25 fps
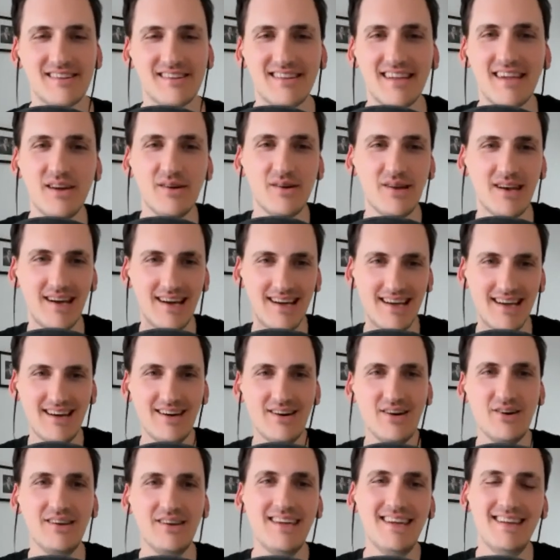see you in a, a
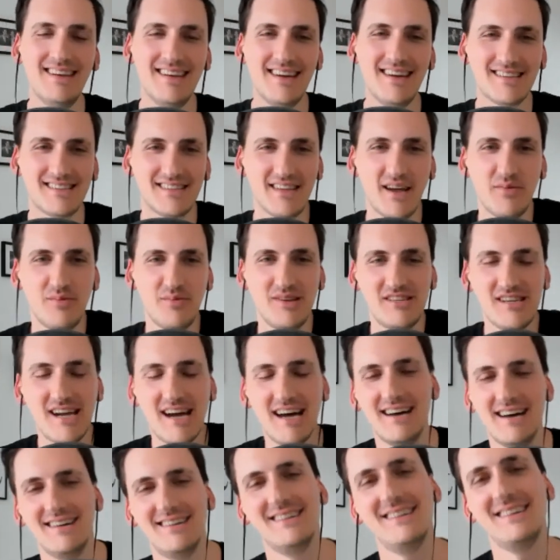hoodie next time we chat.
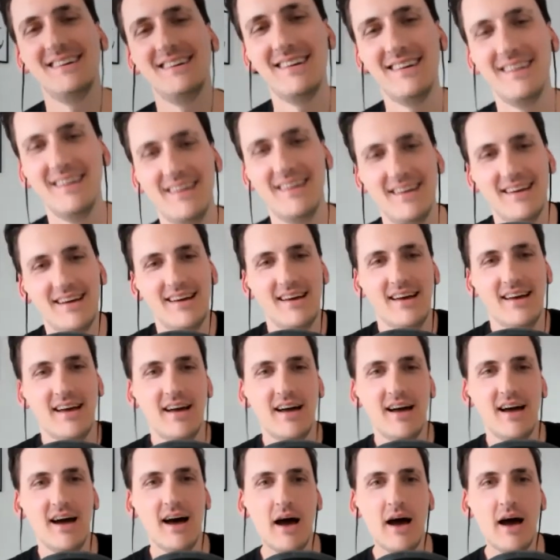Yeah.